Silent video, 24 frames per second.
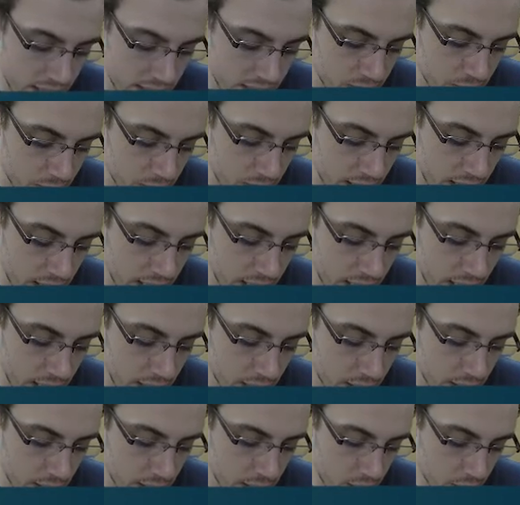this one
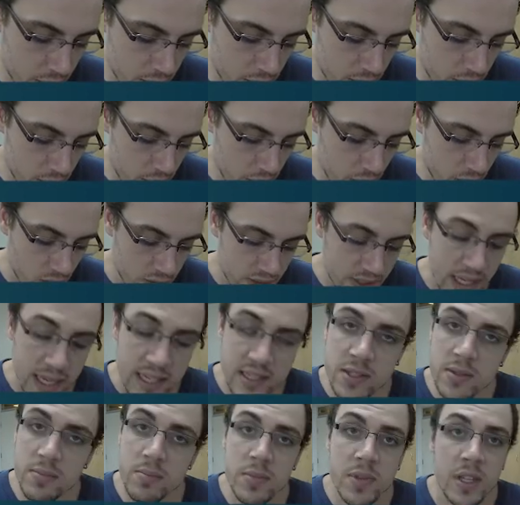here, because
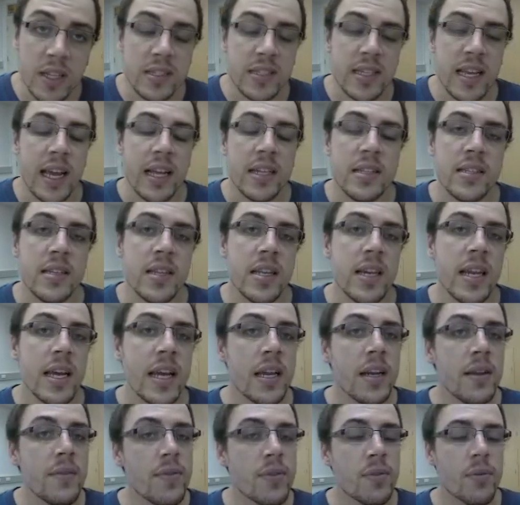that's the 10 to the
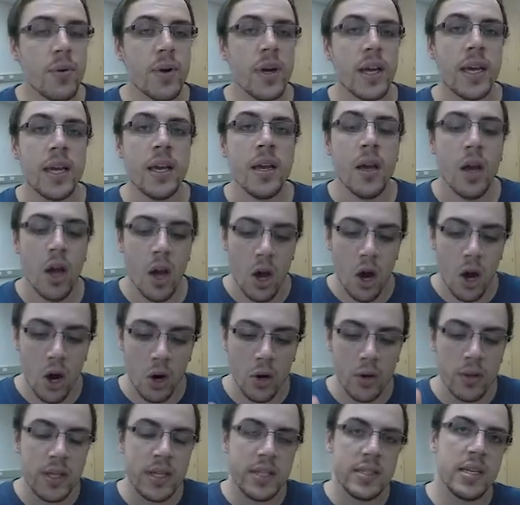negative 3,
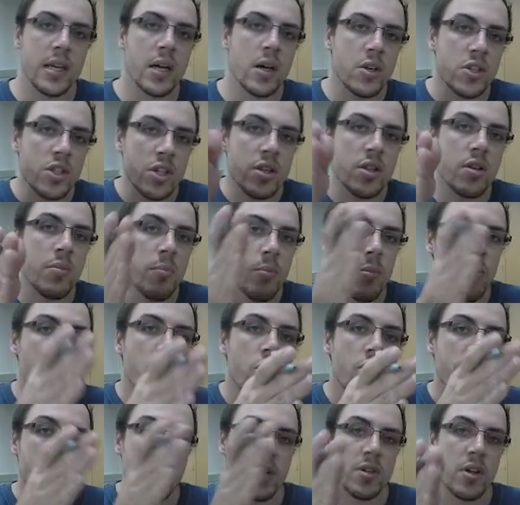only tells you the
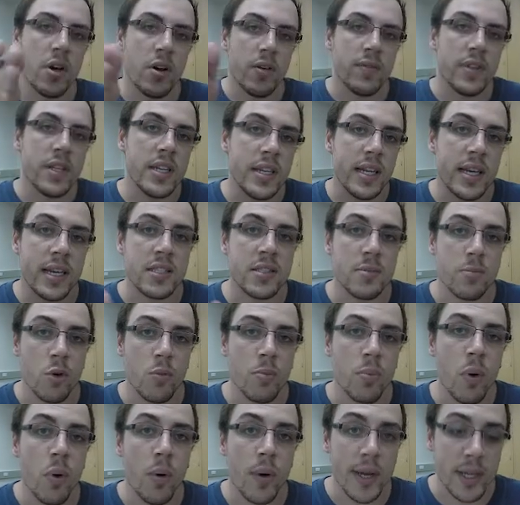movement of the decimal
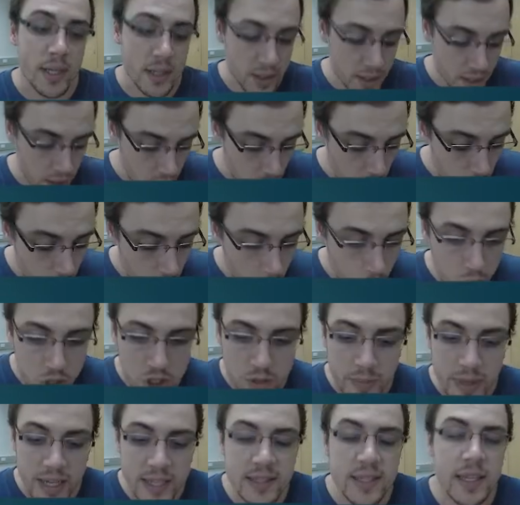point,
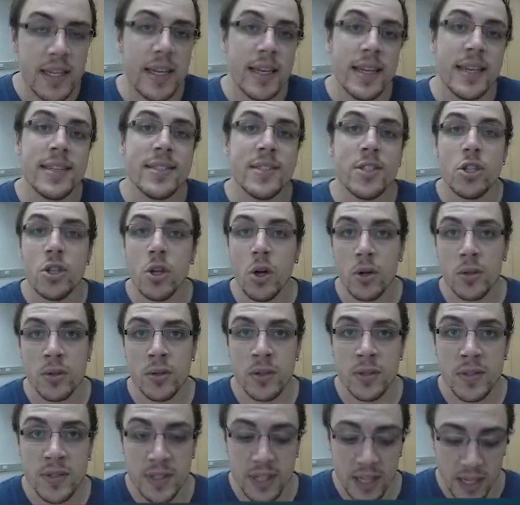which means that it is
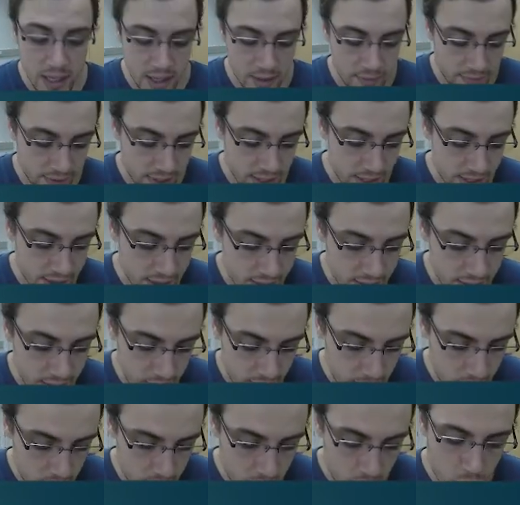non-significant,
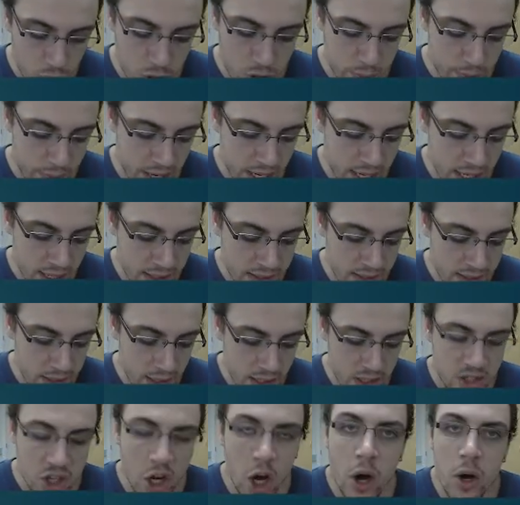which means
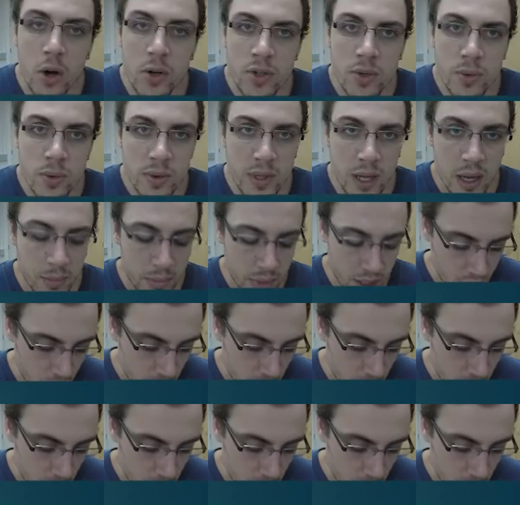the total number